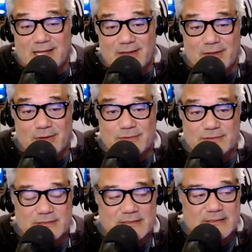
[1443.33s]
of
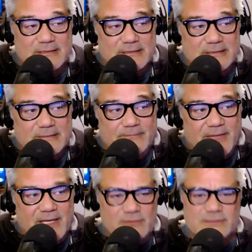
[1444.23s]
those.
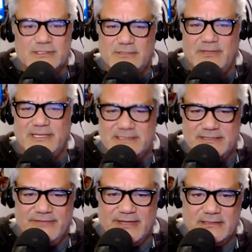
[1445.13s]
And it was a good place to
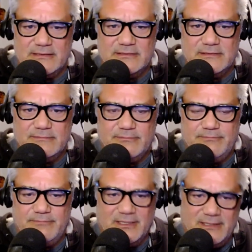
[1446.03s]
vent,
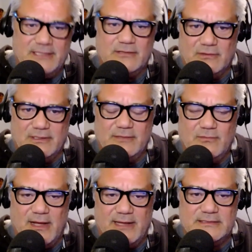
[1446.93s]
politically
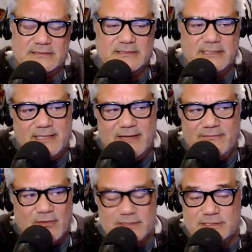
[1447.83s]
wise. And I've
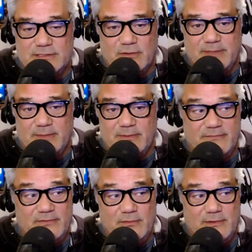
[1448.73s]
always told people,
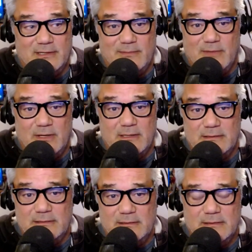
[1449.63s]
if you want to come
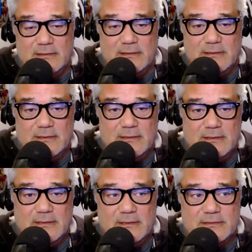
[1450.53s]
on
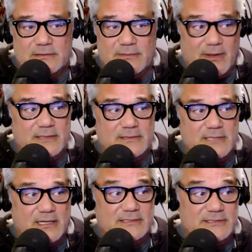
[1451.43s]
to Mana
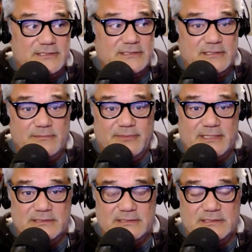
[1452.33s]
Talk, it's just a good
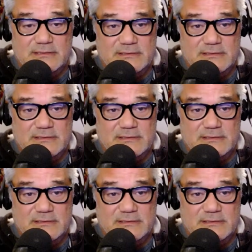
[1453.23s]
place to